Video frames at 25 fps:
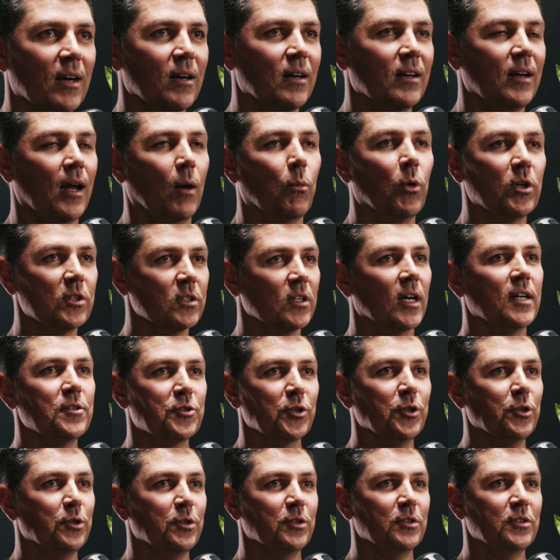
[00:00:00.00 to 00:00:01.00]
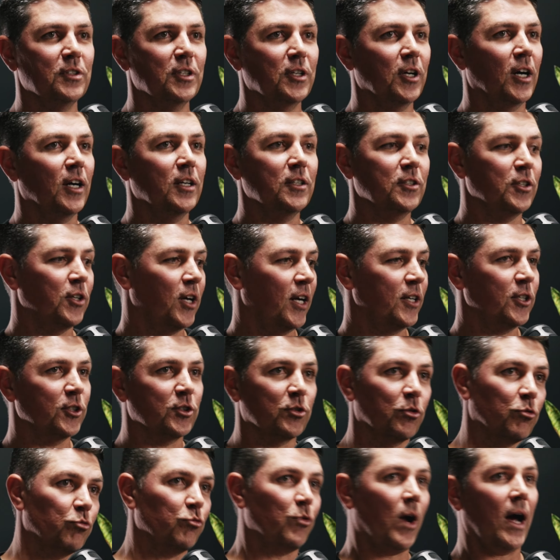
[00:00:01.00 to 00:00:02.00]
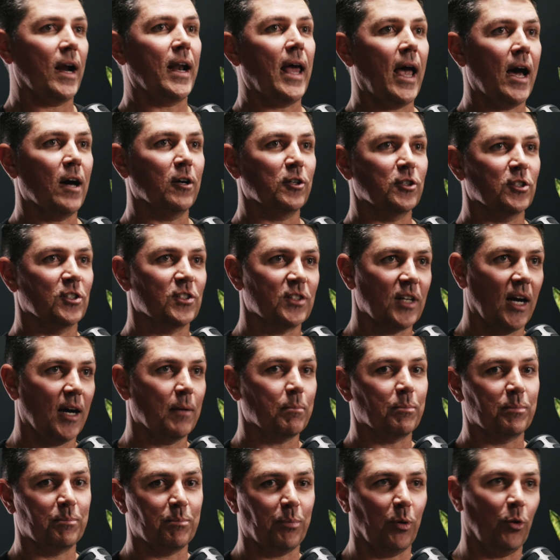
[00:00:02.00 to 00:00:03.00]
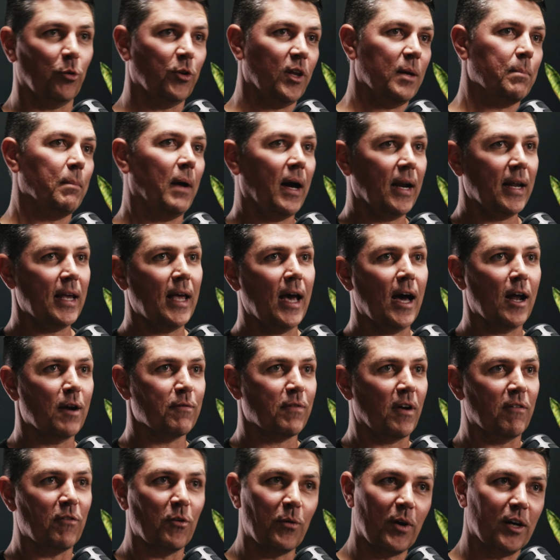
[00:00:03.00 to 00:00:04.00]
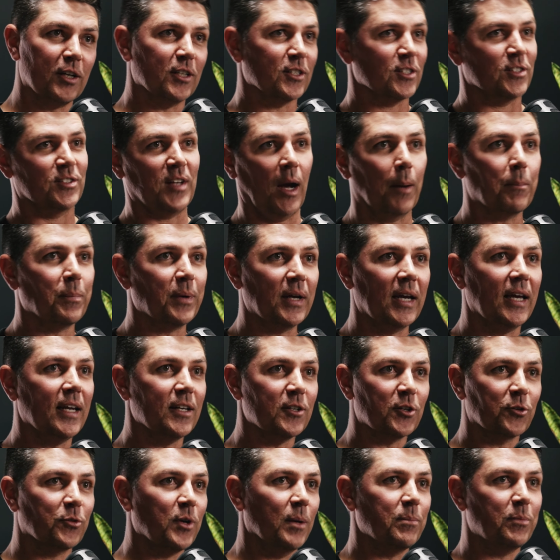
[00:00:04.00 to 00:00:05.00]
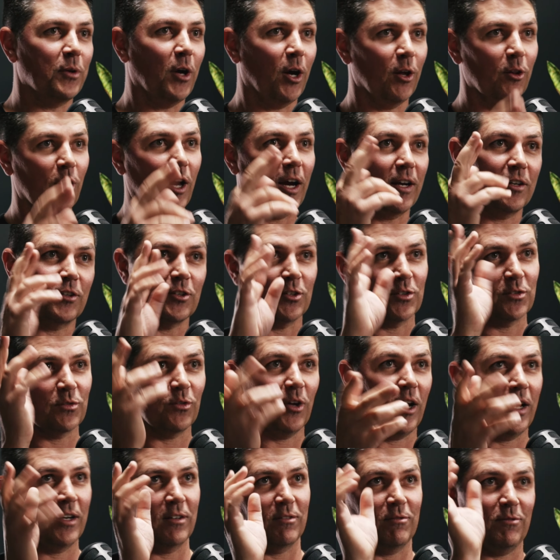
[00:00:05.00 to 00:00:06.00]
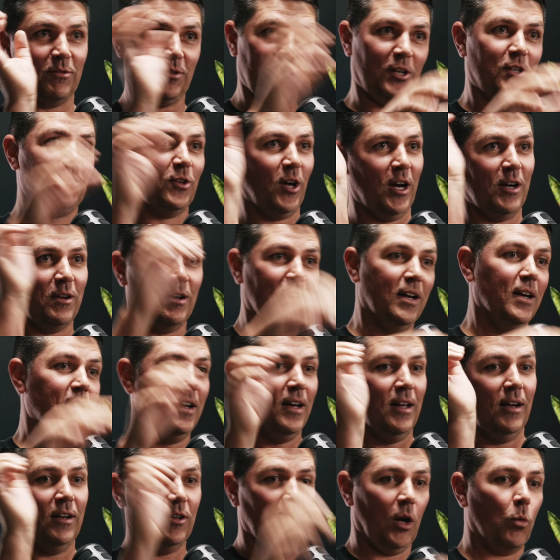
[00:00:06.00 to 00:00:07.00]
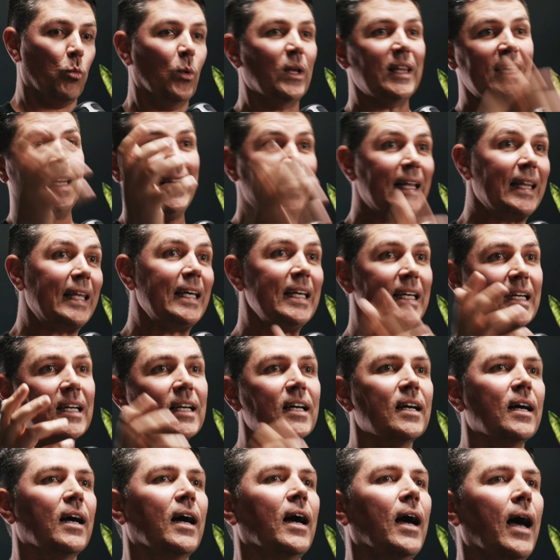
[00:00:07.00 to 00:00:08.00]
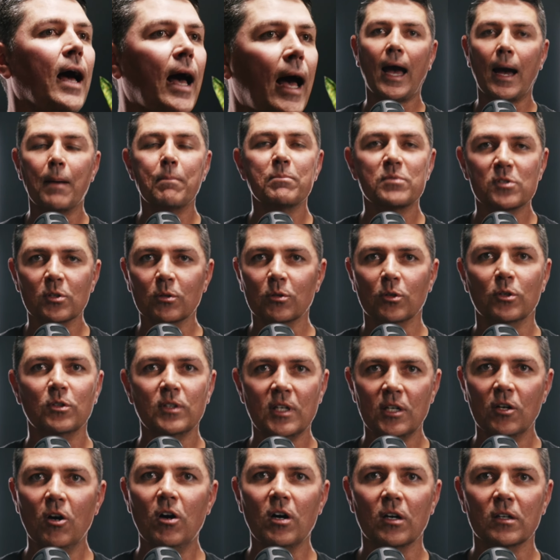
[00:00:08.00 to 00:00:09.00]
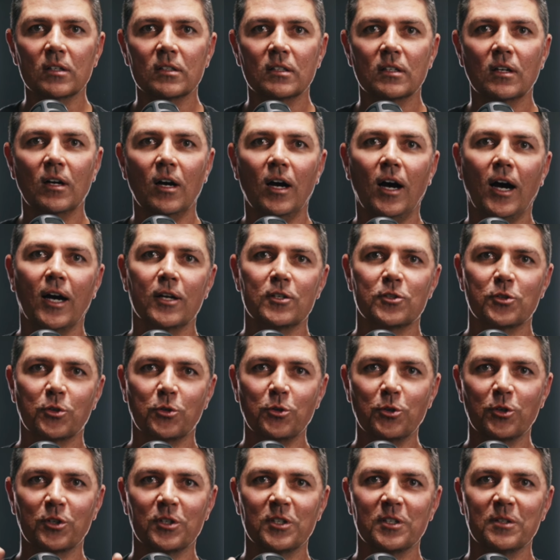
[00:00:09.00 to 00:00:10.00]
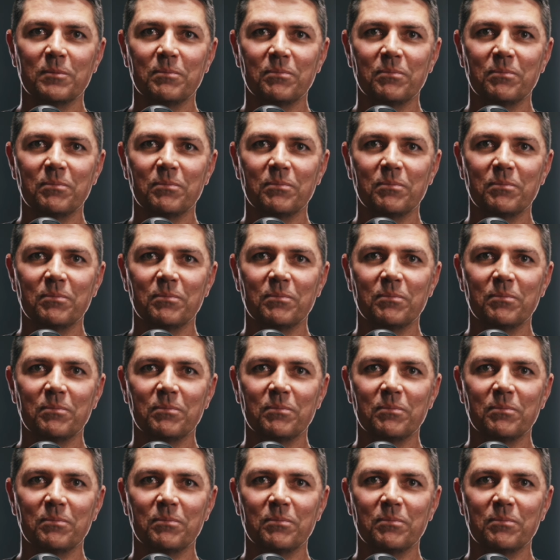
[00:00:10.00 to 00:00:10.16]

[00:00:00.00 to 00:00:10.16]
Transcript: Now, what did I do? Did I just run out and just start pulling money out of everywhere and just dumping it into crypto like willy-nilly? Absolutely not. I took